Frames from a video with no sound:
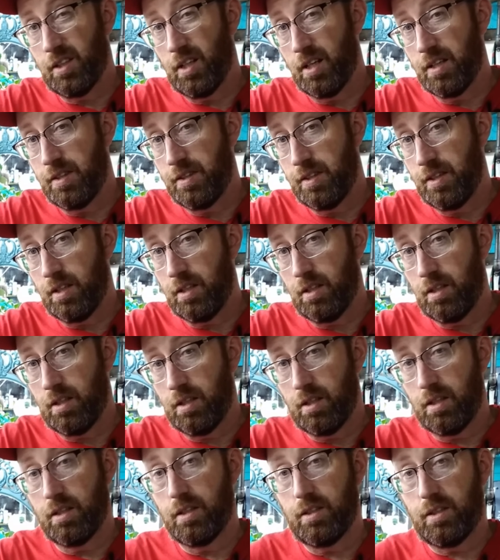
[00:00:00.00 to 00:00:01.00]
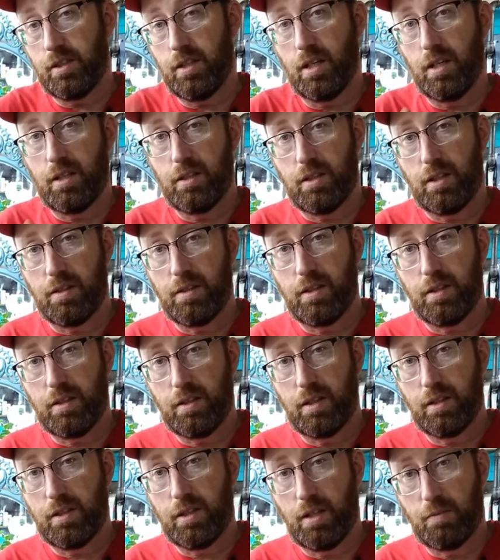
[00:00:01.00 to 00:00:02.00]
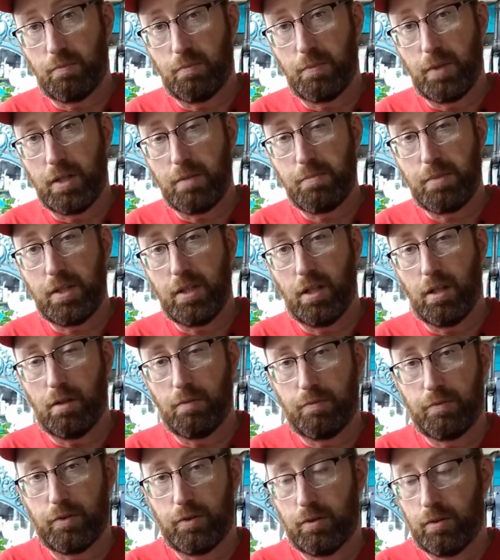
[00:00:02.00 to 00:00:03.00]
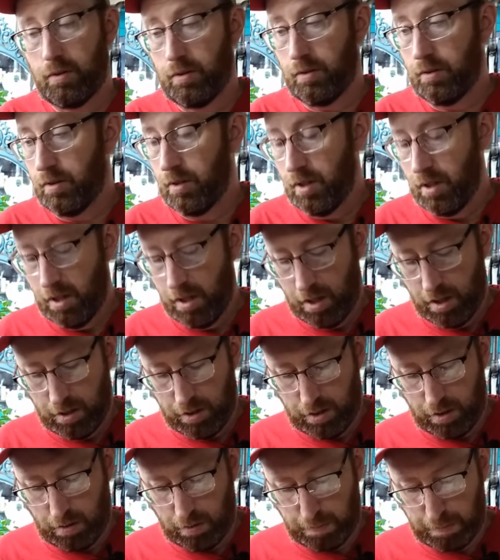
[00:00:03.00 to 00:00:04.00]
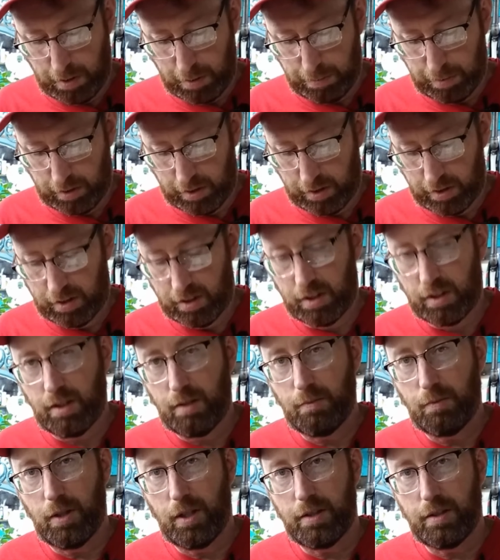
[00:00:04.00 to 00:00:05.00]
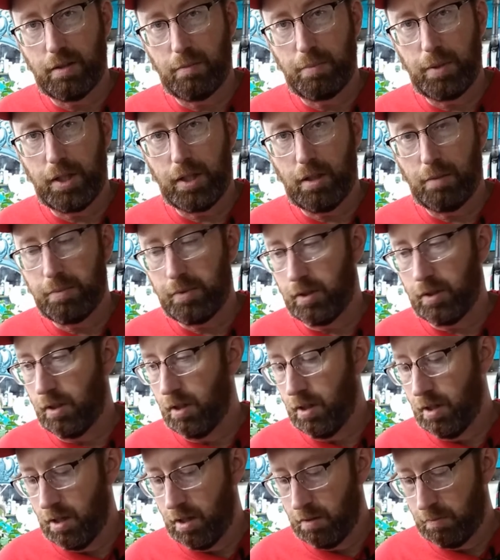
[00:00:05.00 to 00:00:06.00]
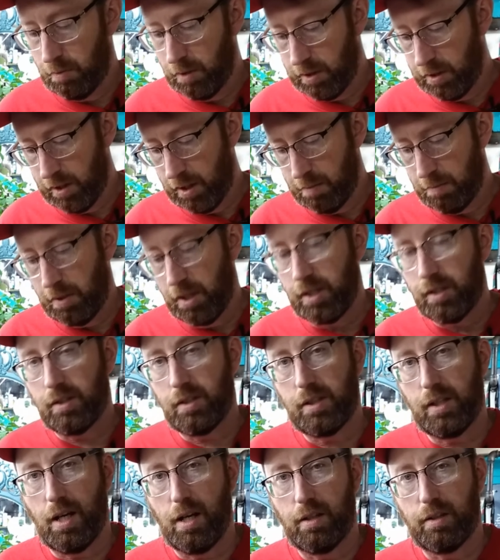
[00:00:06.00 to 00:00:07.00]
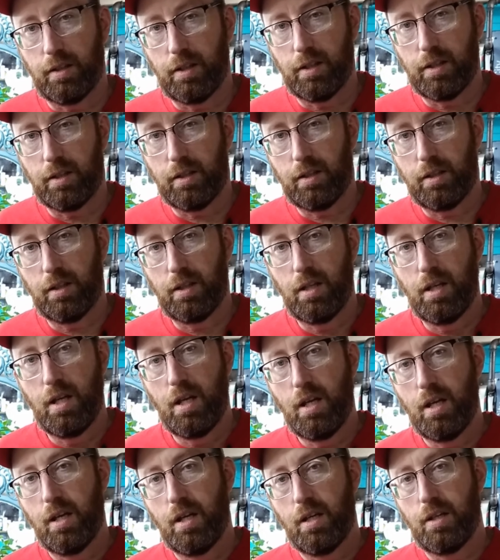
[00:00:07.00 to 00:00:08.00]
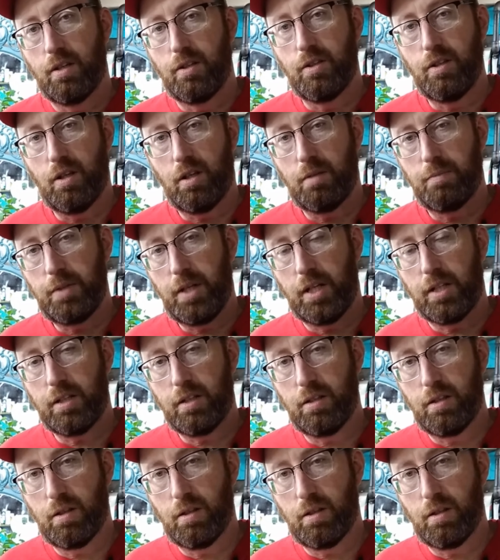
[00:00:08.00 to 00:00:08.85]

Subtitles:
that I think, in this case, I think this might be helpful so that people can see what the pickups are, what they might sound like. No, I'm not,